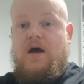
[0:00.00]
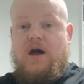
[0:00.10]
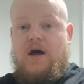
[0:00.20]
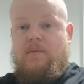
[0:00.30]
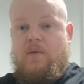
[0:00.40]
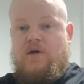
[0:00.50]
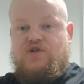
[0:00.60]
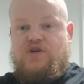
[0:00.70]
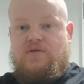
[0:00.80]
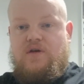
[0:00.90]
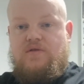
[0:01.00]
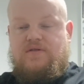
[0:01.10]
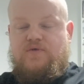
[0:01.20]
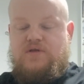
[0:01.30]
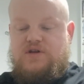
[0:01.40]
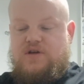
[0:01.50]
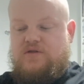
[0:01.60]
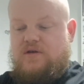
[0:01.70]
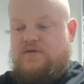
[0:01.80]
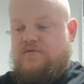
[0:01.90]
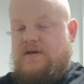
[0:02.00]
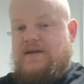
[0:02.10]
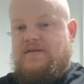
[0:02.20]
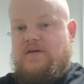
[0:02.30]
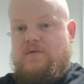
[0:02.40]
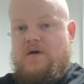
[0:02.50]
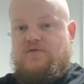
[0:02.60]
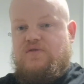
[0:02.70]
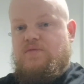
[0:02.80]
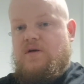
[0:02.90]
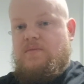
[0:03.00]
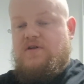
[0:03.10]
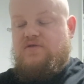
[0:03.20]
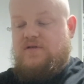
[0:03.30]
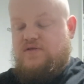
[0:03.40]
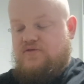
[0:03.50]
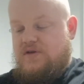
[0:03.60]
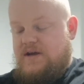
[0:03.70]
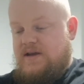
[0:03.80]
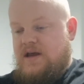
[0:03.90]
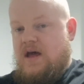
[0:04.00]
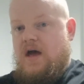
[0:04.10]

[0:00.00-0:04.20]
I won't show those, I've already showed those already, so I'll just put a picture on the screen.